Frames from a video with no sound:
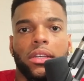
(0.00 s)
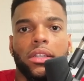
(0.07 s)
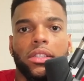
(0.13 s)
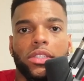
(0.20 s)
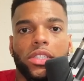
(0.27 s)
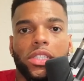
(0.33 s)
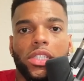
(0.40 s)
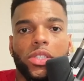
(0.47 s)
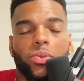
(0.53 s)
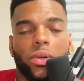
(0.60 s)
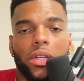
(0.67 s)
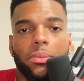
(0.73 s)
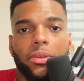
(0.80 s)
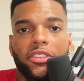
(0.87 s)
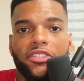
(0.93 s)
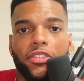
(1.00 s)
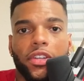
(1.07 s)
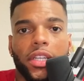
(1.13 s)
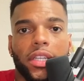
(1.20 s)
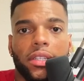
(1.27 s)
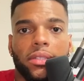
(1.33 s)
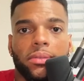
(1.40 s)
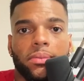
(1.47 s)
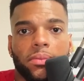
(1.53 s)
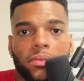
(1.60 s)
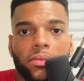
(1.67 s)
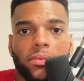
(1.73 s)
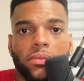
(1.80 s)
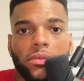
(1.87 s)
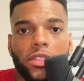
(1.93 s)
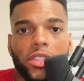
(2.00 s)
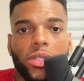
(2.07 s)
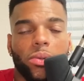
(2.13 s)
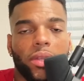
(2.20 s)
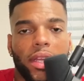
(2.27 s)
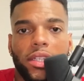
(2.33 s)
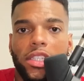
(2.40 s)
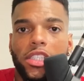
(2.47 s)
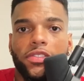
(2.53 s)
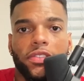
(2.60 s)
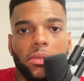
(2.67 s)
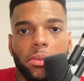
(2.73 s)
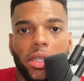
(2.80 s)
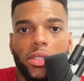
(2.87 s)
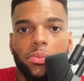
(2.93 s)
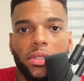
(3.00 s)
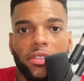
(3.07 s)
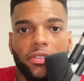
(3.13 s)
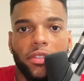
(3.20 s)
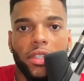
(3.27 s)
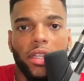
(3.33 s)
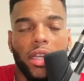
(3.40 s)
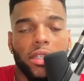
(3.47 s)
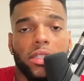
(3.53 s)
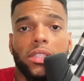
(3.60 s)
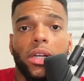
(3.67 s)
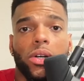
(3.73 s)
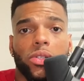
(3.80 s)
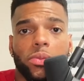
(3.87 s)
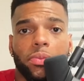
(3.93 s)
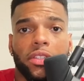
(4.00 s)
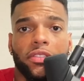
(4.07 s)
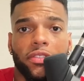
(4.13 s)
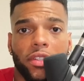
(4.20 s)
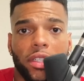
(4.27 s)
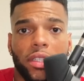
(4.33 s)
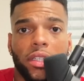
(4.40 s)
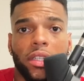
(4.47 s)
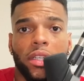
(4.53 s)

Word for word: she just want to be free. So let these females be free. Let these hoes be free.